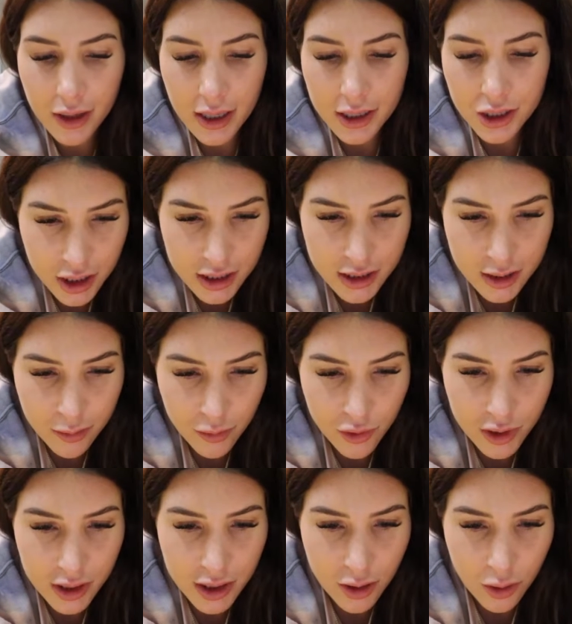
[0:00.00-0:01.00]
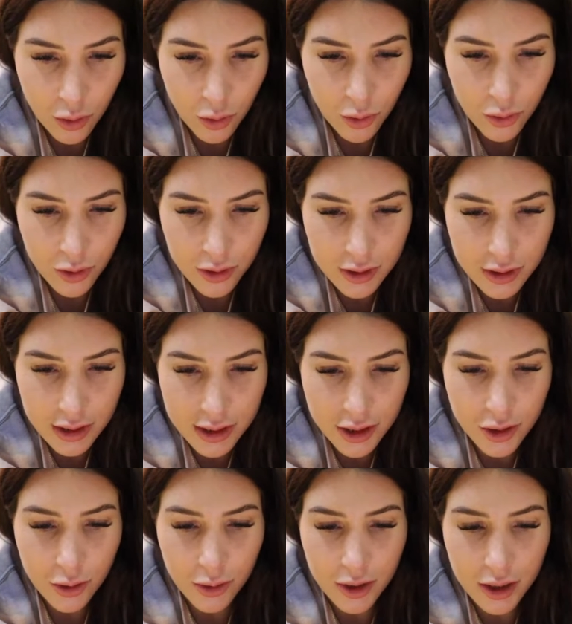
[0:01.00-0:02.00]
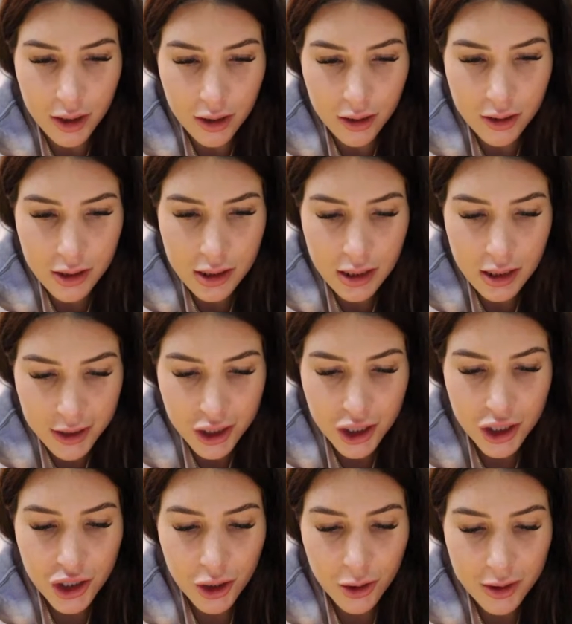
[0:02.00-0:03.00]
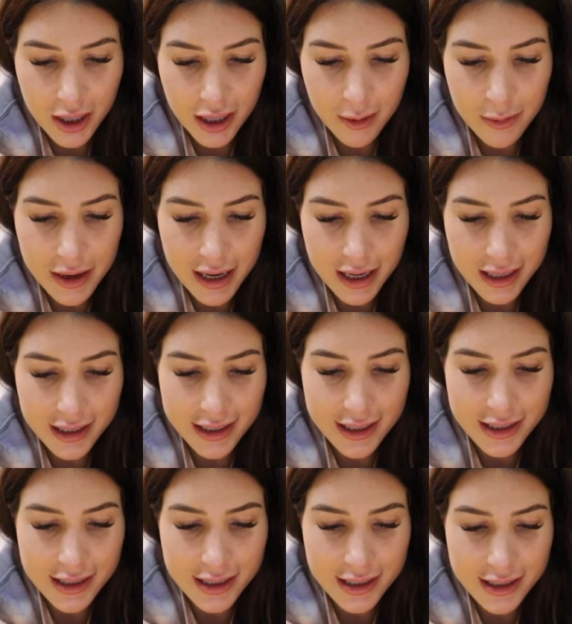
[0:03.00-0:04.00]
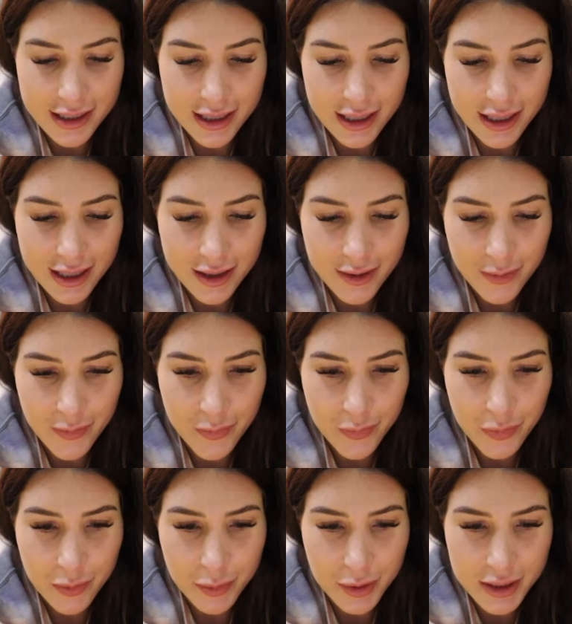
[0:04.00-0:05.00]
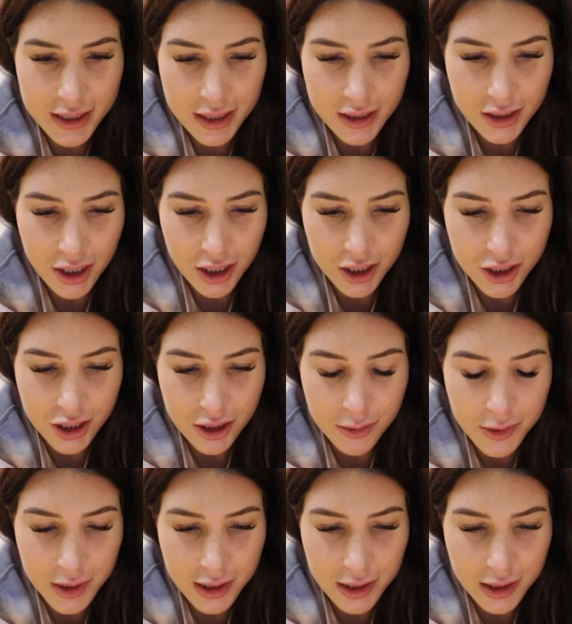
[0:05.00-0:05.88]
and she has some really old tutorials, but she shows how to make like these Disney princess costumes.